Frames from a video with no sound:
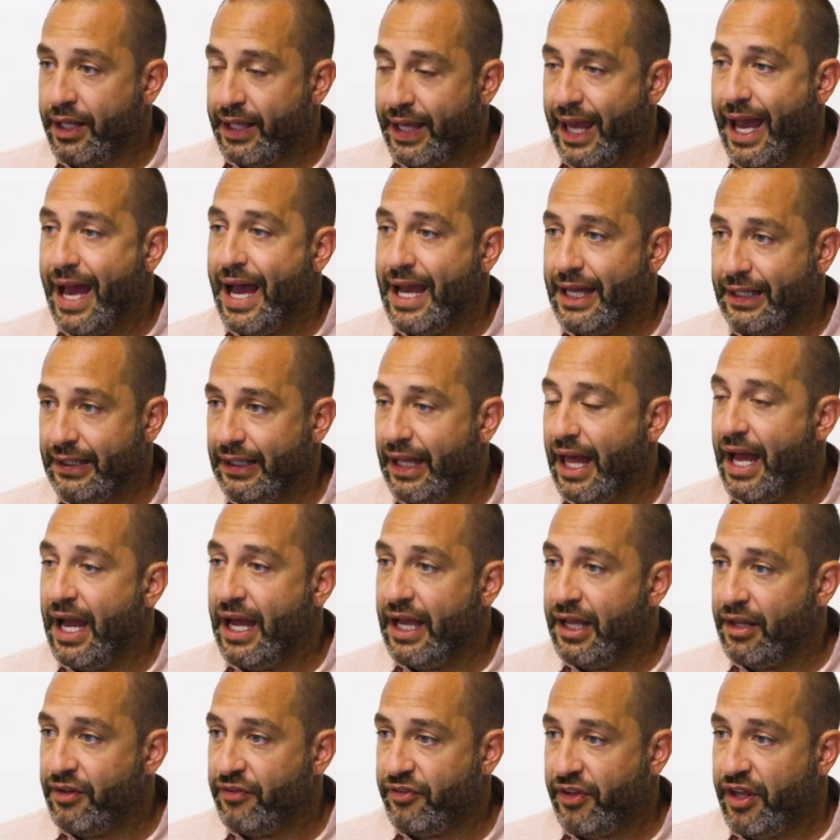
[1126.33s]

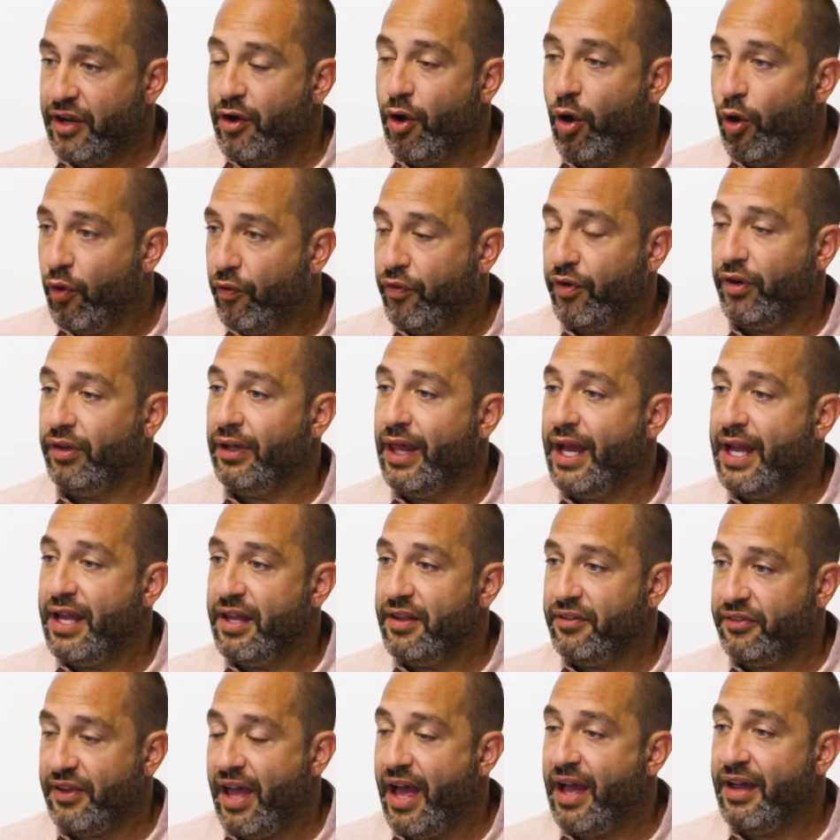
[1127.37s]
guidelines and overlays